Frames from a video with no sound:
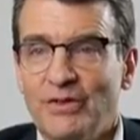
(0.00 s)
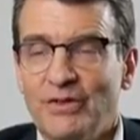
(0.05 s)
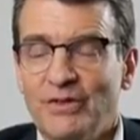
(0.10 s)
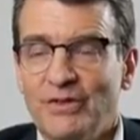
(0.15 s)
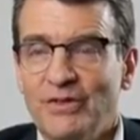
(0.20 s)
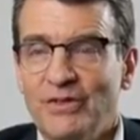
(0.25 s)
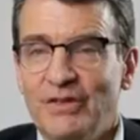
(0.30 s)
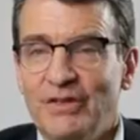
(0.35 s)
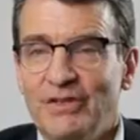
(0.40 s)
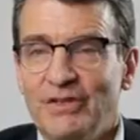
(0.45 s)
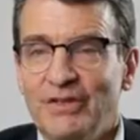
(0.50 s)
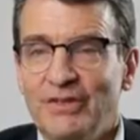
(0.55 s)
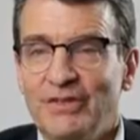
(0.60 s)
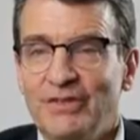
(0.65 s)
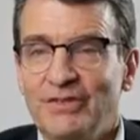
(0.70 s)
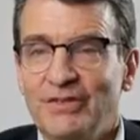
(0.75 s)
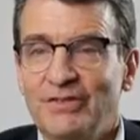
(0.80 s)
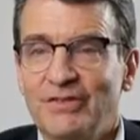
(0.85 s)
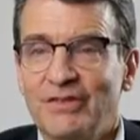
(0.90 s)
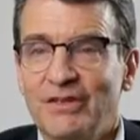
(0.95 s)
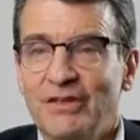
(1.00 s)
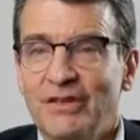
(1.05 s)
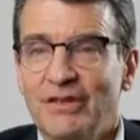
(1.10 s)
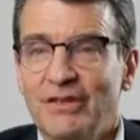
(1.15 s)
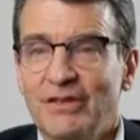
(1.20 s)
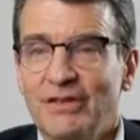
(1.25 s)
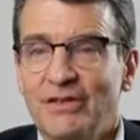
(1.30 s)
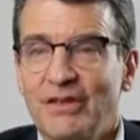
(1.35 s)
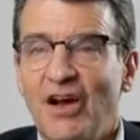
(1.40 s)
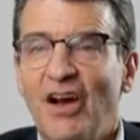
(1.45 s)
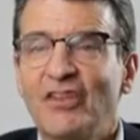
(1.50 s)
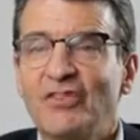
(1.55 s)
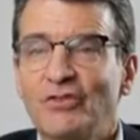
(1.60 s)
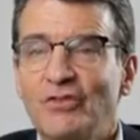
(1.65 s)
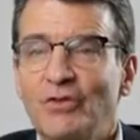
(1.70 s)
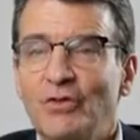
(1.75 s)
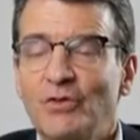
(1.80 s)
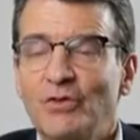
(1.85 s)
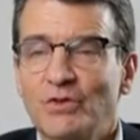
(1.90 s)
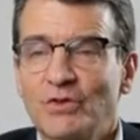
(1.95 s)
It is
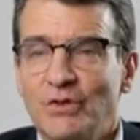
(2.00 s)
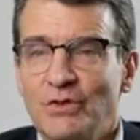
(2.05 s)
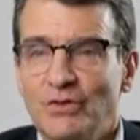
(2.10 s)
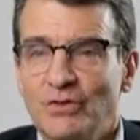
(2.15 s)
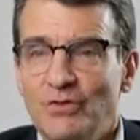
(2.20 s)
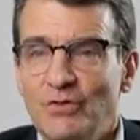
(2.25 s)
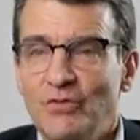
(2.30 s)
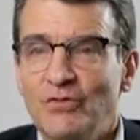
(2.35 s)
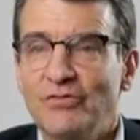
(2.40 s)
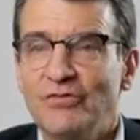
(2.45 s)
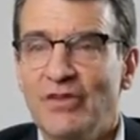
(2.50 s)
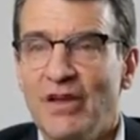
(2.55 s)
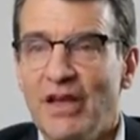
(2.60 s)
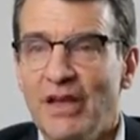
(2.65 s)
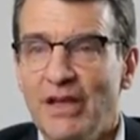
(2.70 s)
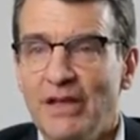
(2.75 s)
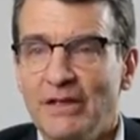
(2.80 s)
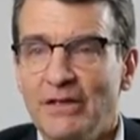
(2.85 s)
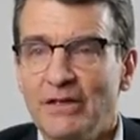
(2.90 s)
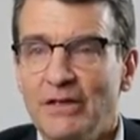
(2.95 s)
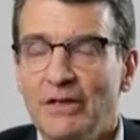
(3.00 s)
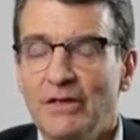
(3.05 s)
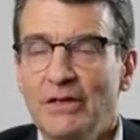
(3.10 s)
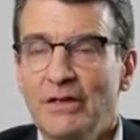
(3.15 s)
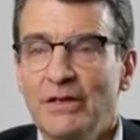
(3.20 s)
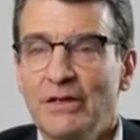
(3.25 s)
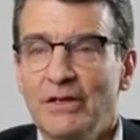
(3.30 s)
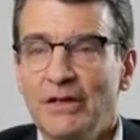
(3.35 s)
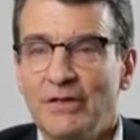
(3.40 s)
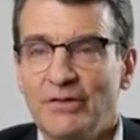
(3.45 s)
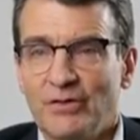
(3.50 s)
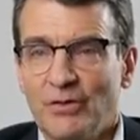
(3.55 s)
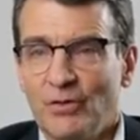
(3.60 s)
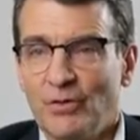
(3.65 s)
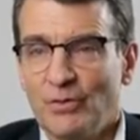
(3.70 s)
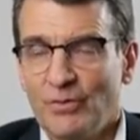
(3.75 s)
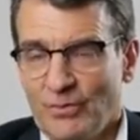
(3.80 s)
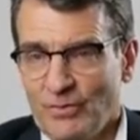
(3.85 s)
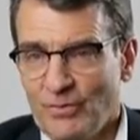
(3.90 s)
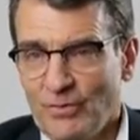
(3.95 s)
constitutionally too vague, and
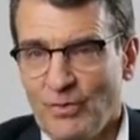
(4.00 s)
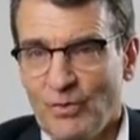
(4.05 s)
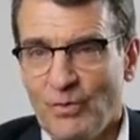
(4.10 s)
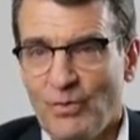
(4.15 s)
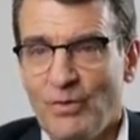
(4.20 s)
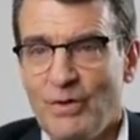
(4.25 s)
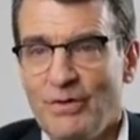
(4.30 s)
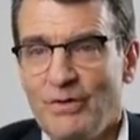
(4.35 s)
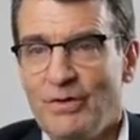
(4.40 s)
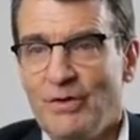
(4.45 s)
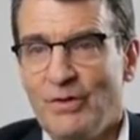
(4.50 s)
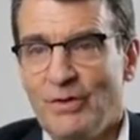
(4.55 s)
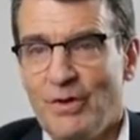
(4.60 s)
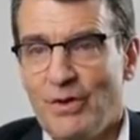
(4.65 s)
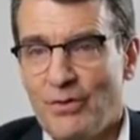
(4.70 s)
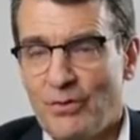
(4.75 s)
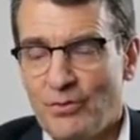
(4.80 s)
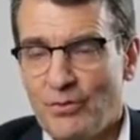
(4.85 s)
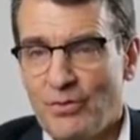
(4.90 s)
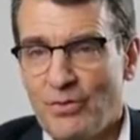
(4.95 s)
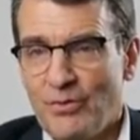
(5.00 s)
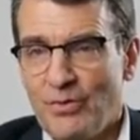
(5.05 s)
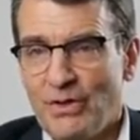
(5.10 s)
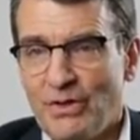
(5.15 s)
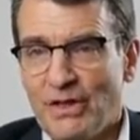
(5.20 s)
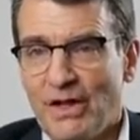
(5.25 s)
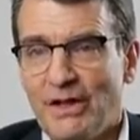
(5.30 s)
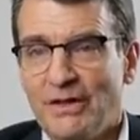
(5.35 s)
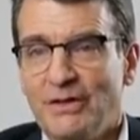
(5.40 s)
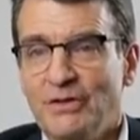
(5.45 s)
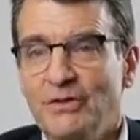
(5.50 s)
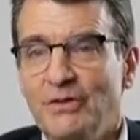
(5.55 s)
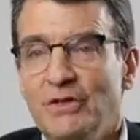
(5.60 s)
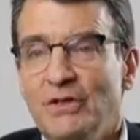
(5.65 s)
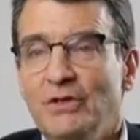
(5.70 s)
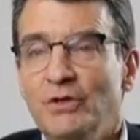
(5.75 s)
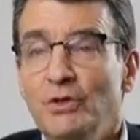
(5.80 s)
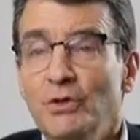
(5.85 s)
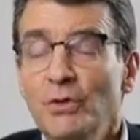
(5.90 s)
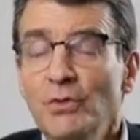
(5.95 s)
so they threw the bill out.
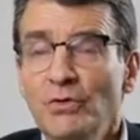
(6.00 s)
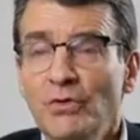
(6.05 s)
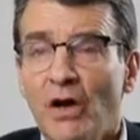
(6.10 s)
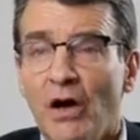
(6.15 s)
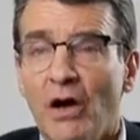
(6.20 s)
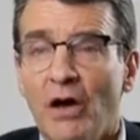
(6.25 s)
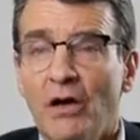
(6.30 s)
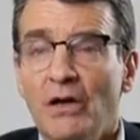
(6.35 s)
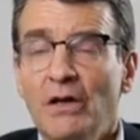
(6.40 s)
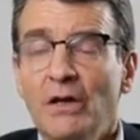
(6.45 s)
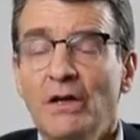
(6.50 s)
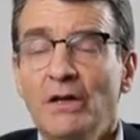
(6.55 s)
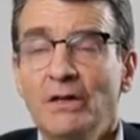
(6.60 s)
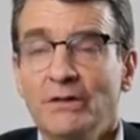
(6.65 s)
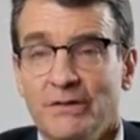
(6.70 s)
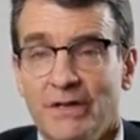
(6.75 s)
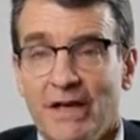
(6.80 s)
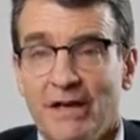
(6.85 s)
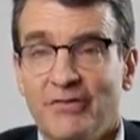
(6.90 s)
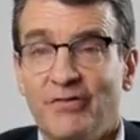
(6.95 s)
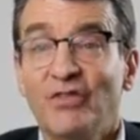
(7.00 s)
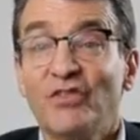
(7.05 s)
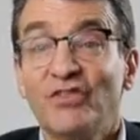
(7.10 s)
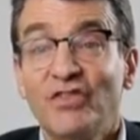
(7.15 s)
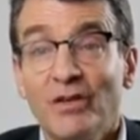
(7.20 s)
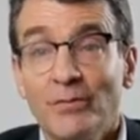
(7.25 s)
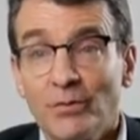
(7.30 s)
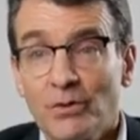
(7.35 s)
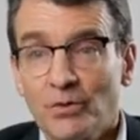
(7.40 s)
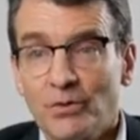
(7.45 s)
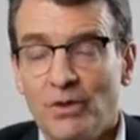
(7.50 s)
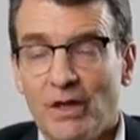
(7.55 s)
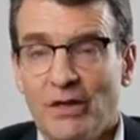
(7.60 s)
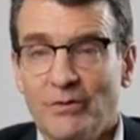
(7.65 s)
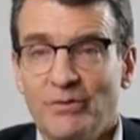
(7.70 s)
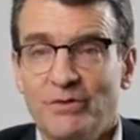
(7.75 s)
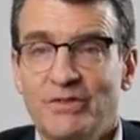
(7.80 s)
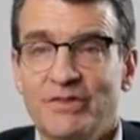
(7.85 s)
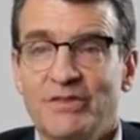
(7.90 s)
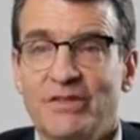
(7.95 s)
In Utah, they have similar
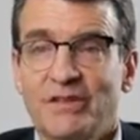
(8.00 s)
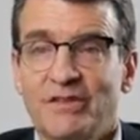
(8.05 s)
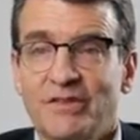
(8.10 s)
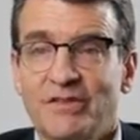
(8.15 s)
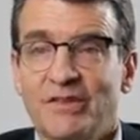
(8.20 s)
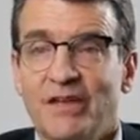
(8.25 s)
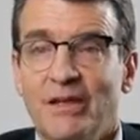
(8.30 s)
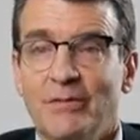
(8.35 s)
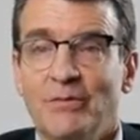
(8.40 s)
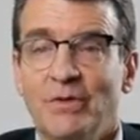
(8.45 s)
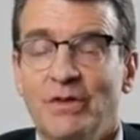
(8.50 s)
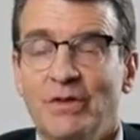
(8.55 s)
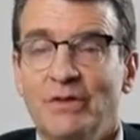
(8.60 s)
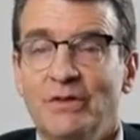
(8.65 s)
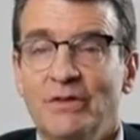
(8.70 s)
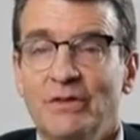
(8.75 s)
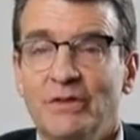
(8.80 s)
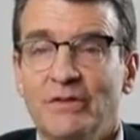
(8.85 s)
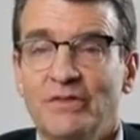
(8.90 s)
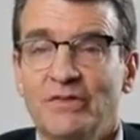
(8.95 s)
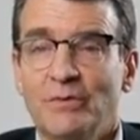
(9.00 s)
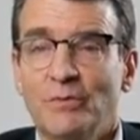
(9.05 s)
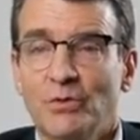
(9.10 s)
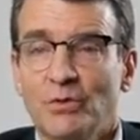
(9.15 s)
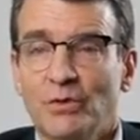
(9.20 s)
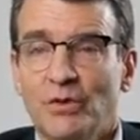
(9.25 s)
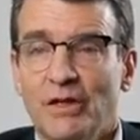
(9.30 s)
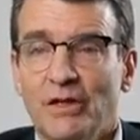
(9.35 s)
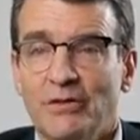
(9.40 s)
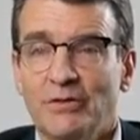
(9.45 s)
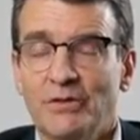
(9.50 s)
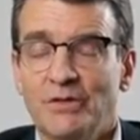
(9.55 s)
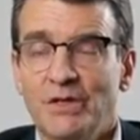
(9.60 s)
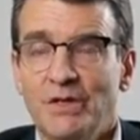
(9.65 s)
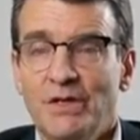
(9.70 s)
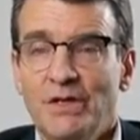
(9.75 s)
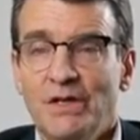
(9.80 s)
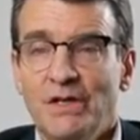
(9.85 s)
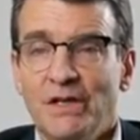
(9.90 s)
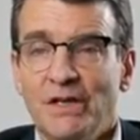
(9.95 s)
language. It's not the same, but in similar
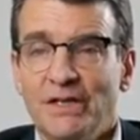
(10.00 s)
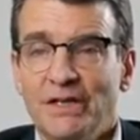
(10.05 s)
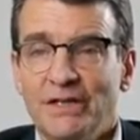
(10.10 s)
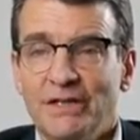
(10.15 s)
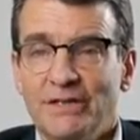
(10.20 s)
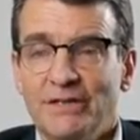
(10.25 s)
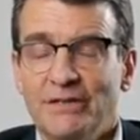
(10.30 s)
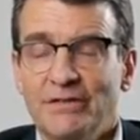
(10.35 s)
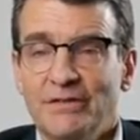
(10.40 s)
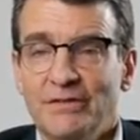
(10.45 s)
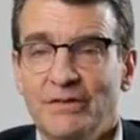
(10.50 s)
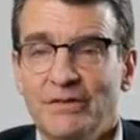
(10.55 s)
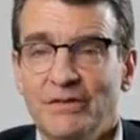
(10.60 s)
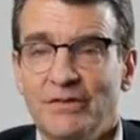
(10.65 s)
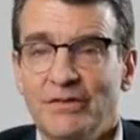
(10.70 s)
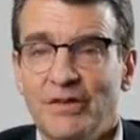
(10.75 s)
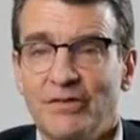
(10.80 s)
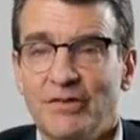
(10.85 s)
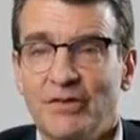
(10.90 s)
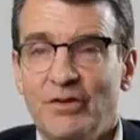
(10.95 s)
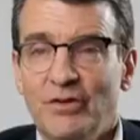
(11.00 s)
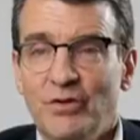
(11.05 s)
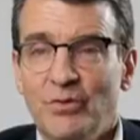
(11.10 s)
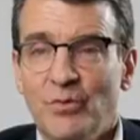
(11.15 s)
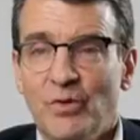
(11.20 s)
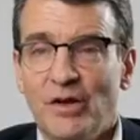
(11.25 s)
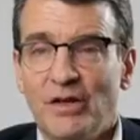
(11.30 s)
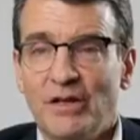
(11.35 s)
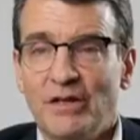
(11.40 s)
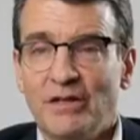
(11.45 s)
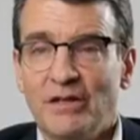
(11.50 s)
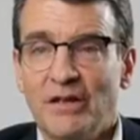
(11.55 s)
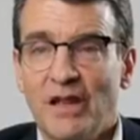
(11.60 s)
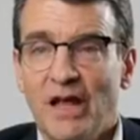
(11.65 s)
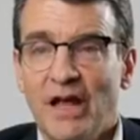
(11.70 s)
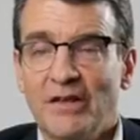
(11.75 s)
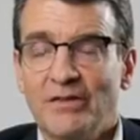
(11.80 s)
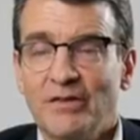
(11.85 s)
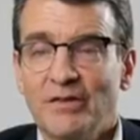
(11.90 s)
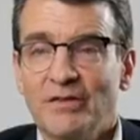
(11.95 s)
language, again, doesn't enumerate any
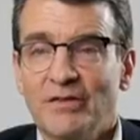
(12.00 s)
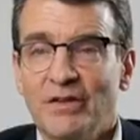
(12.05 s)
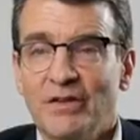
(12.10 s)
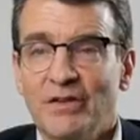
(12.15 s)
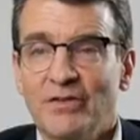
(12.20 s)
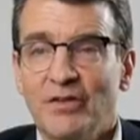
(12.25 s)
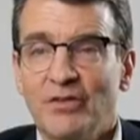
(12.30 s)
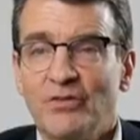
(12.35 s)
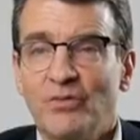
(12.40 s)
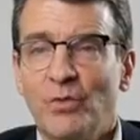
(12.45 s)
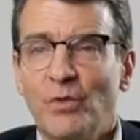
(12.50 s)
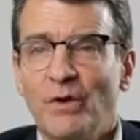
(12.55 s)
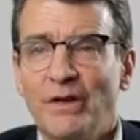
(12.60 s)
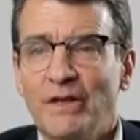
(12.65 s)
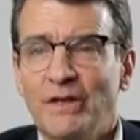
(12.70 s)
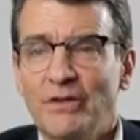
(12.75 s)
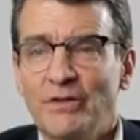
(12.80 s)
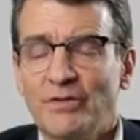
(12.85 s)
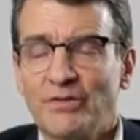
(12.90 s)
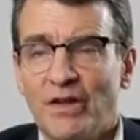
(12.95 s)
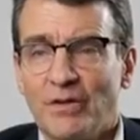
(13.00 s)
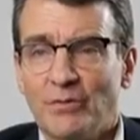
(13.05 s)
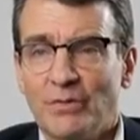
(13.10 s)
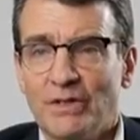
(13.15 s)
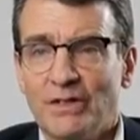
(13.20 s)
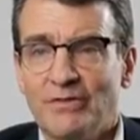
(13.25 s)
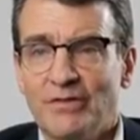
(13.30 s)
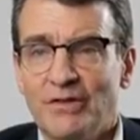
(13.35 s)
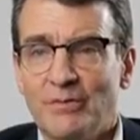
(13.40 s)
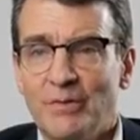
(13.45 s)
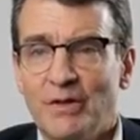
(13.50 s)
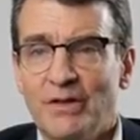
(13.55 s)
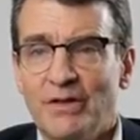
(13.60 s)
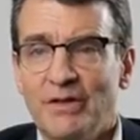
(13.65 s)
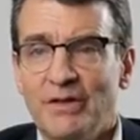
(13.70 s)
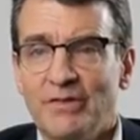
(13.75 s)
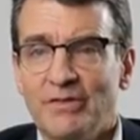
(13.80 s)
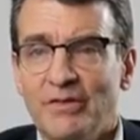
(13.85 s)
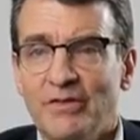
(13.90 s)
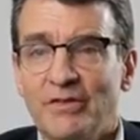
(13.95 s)
classes. And in the 20 years I believe it's been
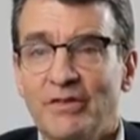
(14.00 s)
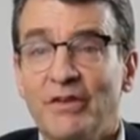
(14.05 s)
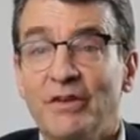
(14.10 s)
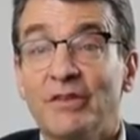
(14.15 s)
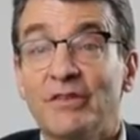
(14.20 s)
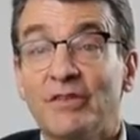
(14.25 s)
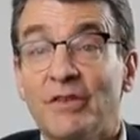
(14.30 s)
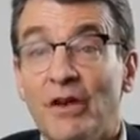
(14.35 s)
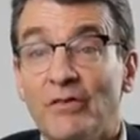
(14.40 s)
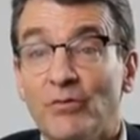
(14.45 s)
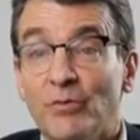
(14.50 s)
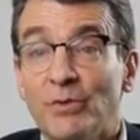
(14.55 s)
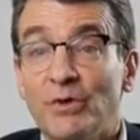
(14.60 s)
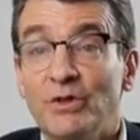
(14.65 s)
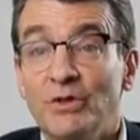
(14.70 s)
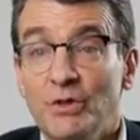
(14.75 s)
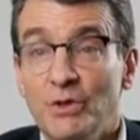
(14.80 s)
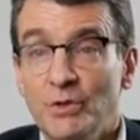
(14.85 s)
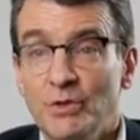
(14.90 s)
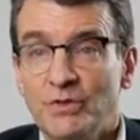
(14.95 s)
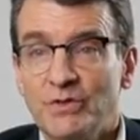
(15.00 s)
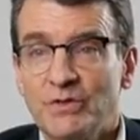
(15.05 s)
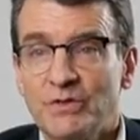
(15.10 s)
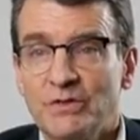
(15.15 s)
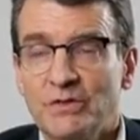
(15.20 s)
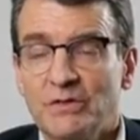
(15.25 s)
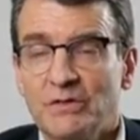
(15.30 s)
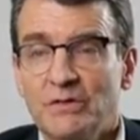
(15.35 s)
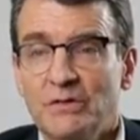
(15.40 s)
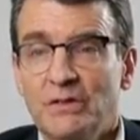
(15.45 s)
in existence, it's never been used.